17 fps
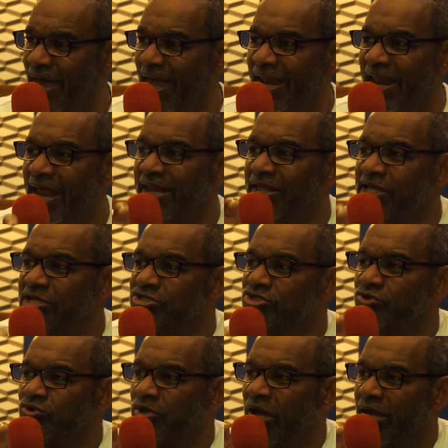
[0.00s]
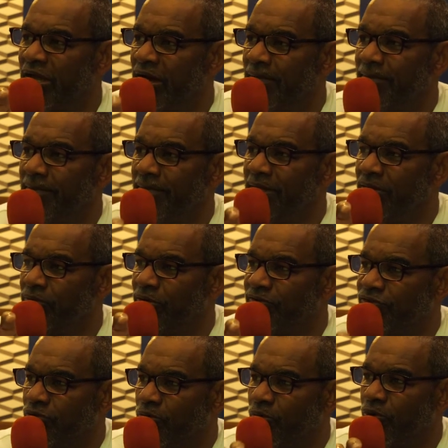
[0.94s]
And I need you to help me
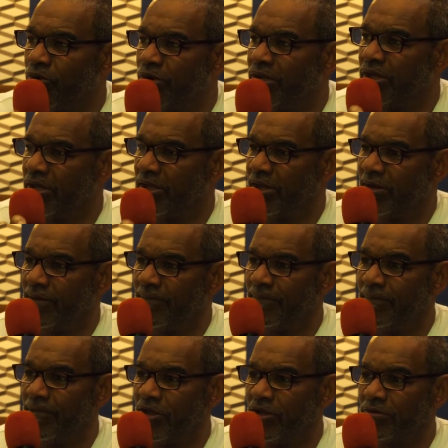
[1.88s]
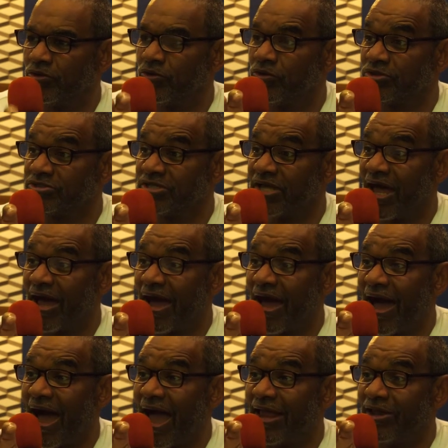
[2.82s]
with the work here because
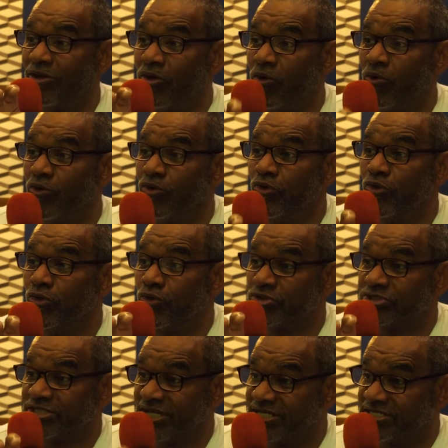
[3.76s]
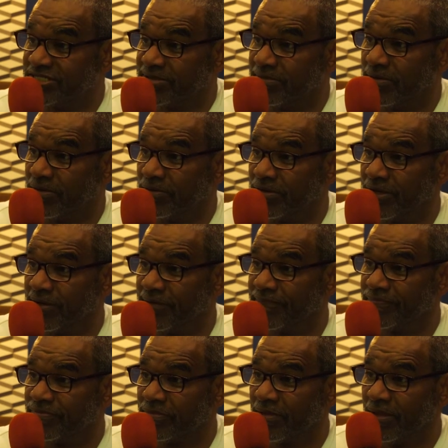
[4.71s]
I know your testimony.
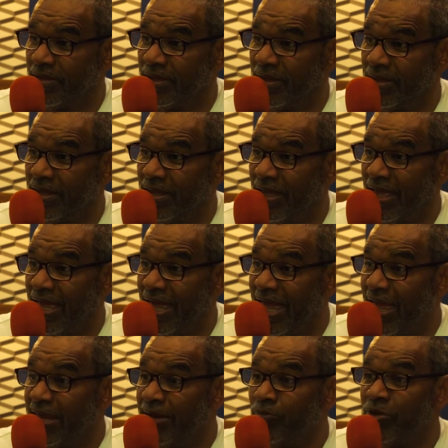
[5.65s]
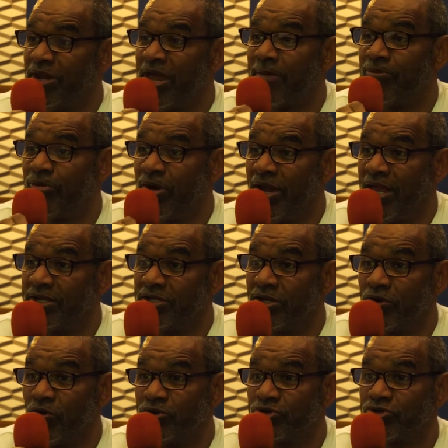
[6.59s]
And when I prayed,
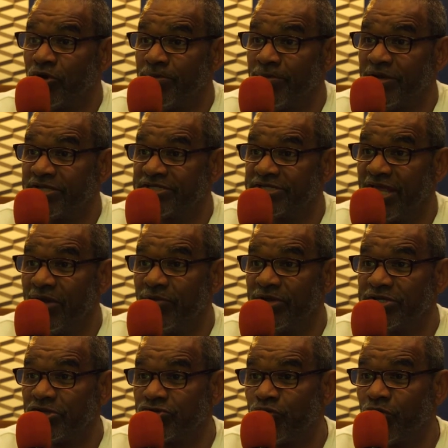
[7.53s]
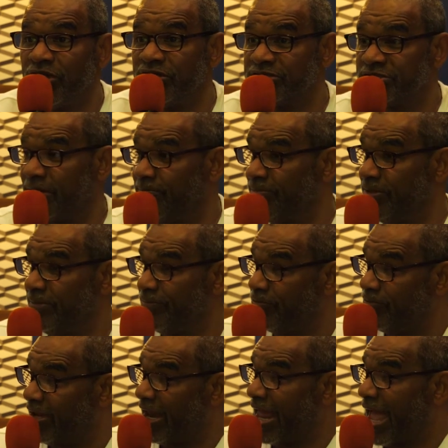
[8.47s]
the Lord told me to stay with the 20 some
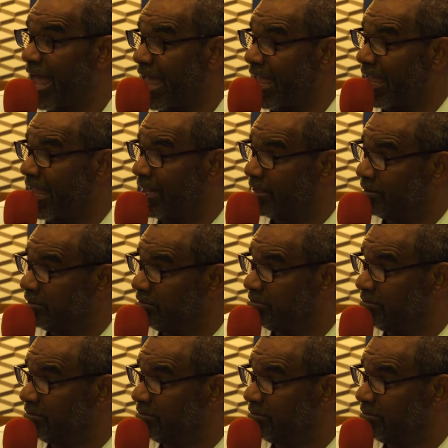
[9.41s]
people that I had.